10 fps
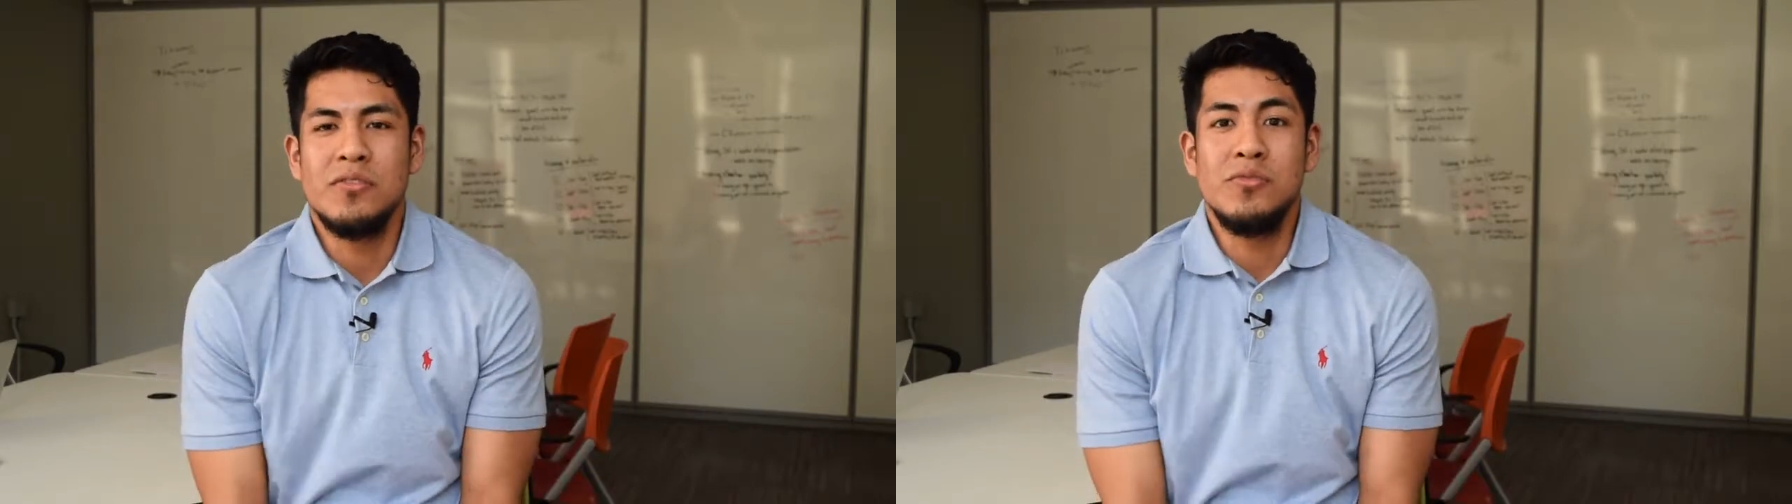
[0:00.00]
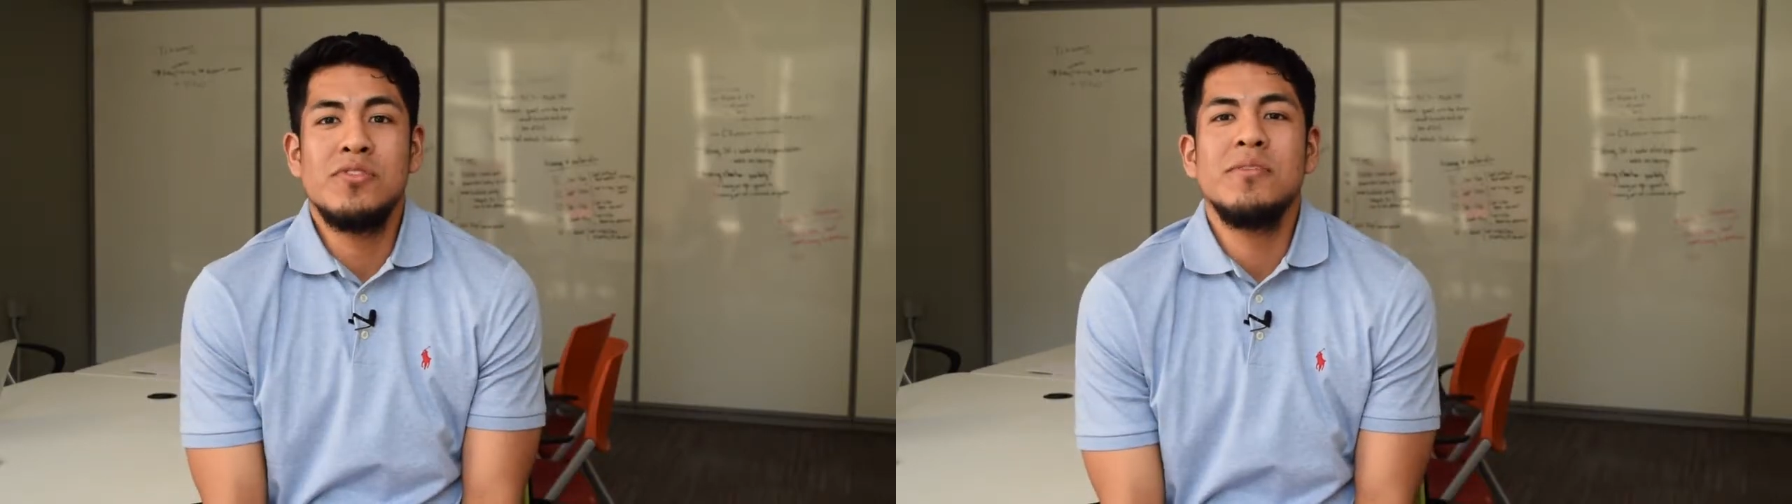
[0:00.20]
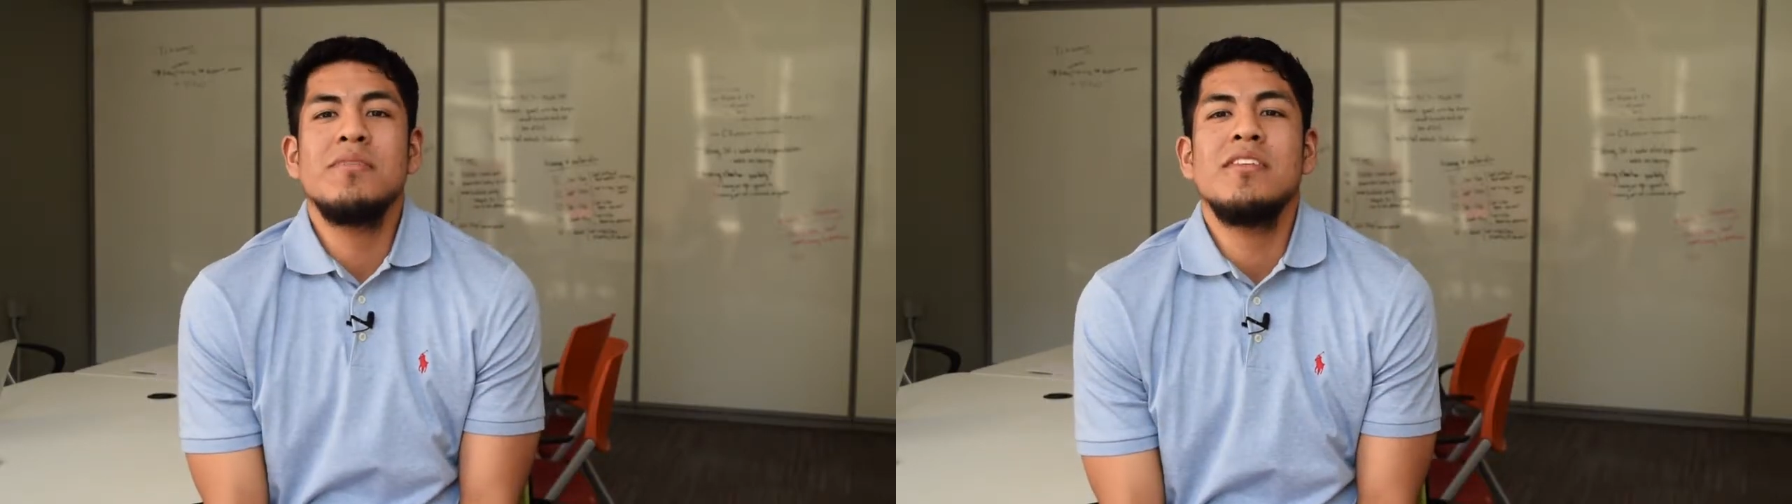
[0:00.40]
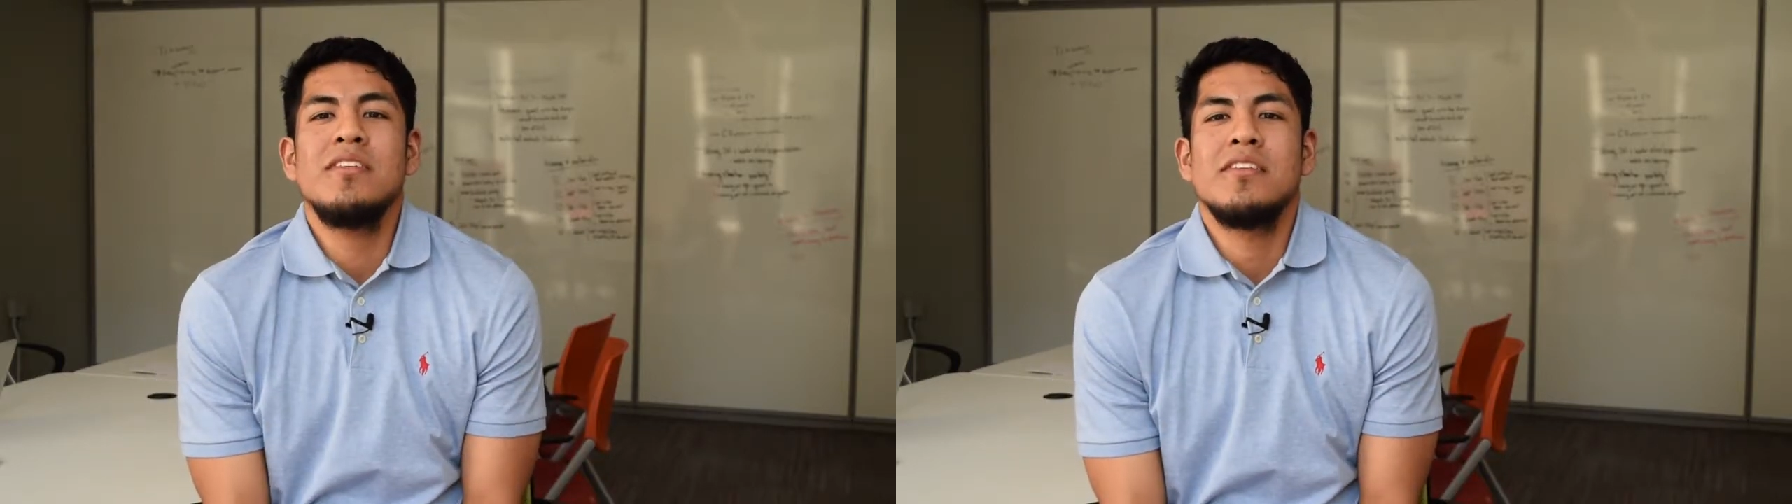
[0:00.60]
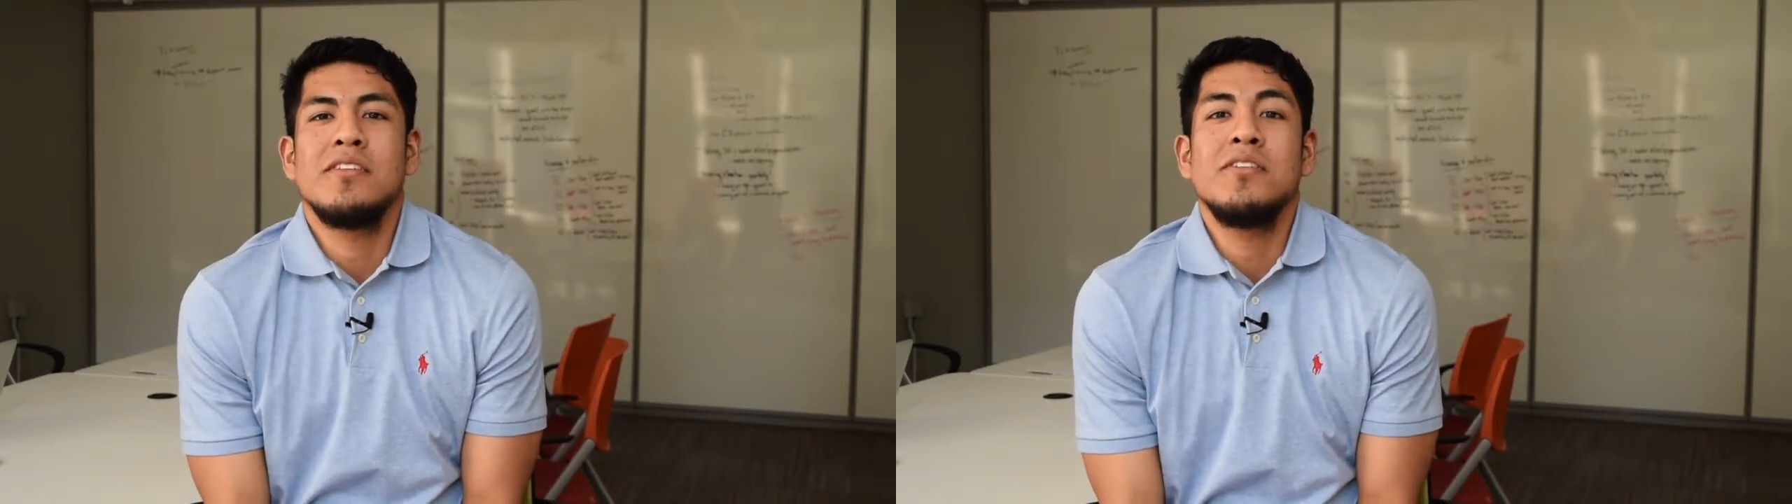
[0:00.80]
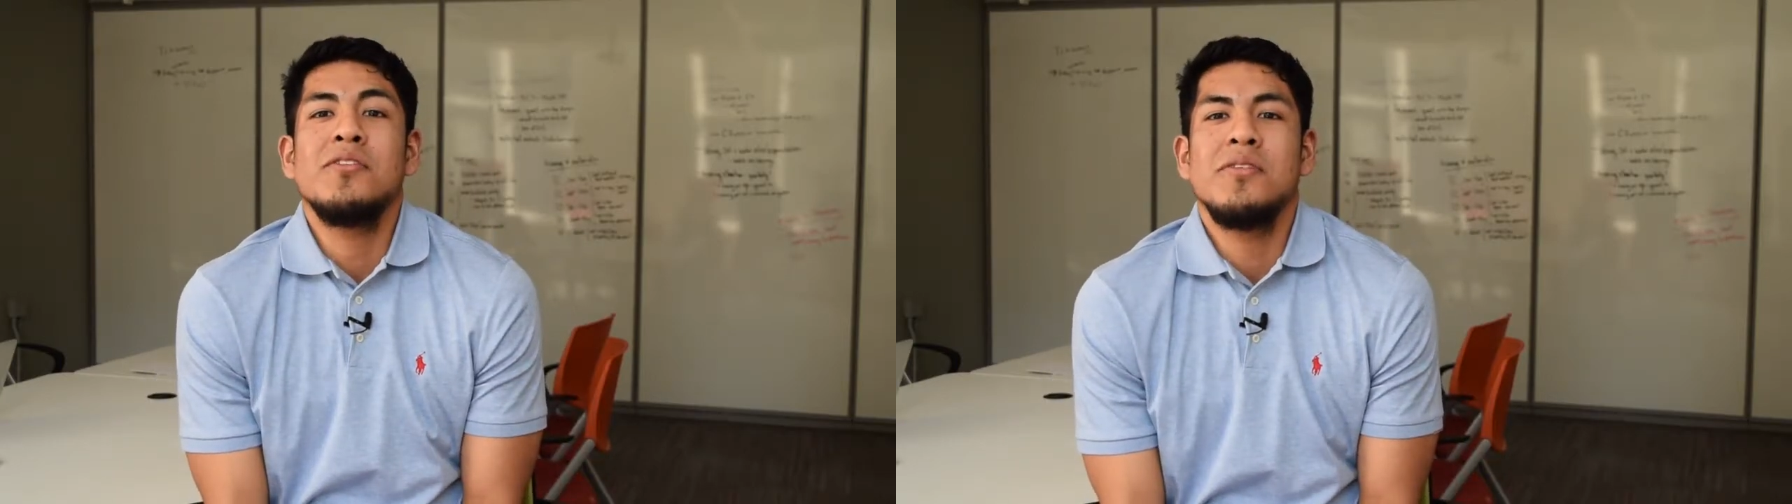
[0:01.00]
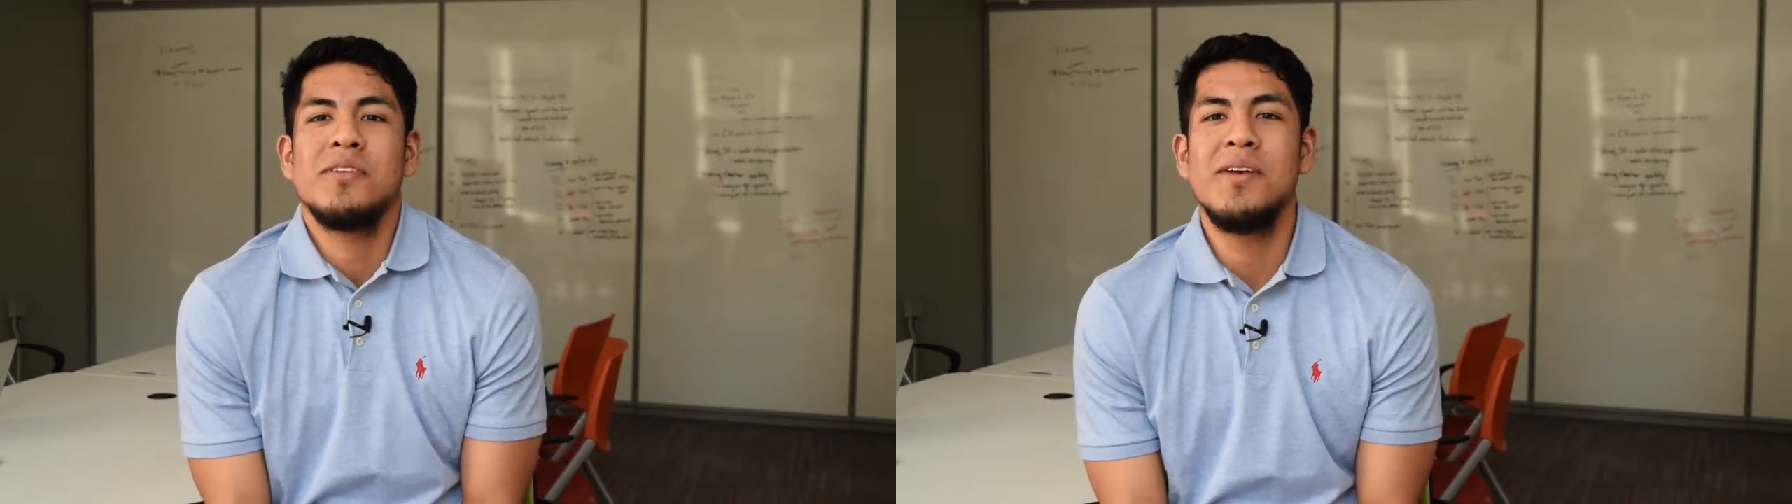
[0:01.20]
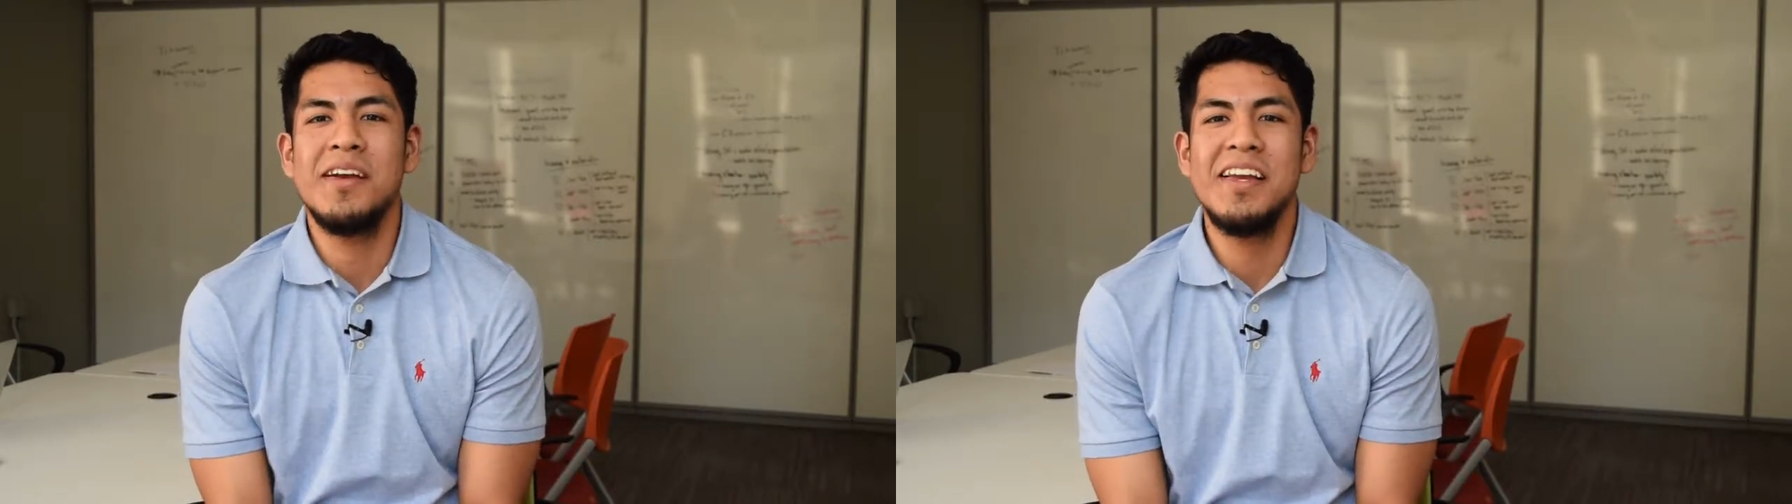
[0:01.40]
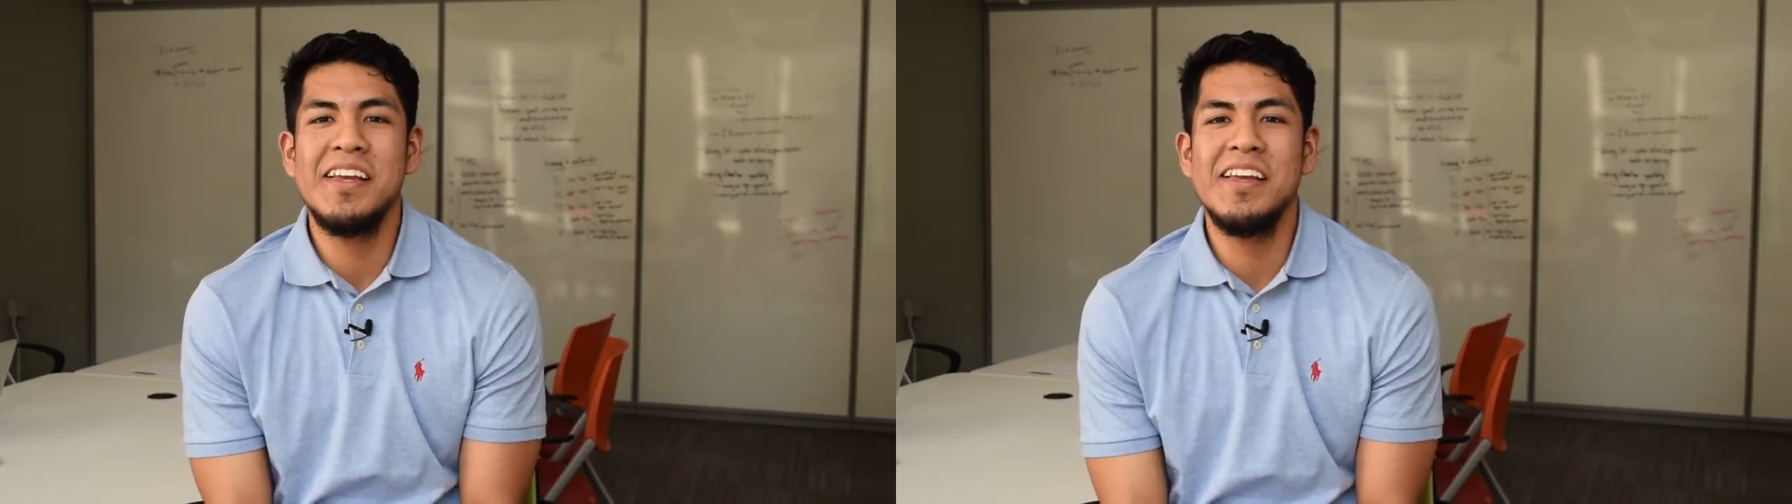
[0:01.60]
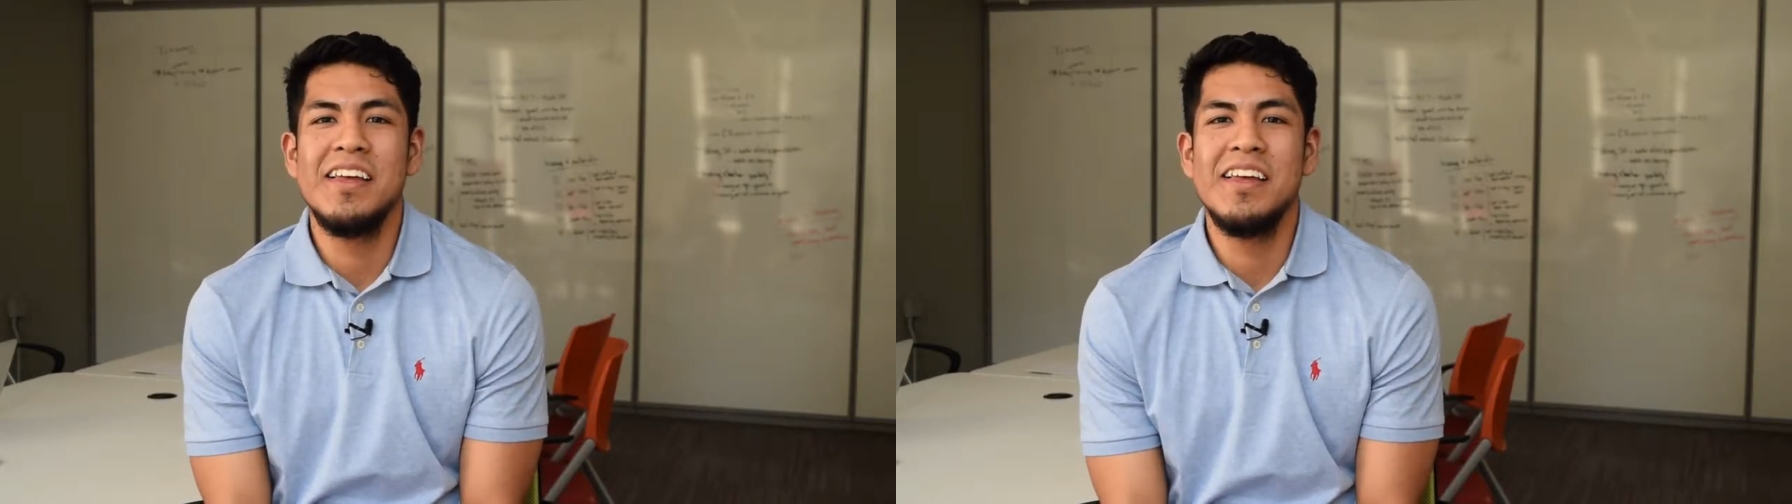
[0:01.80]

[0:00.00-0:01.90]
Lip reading: do something, you're gonna do it, right?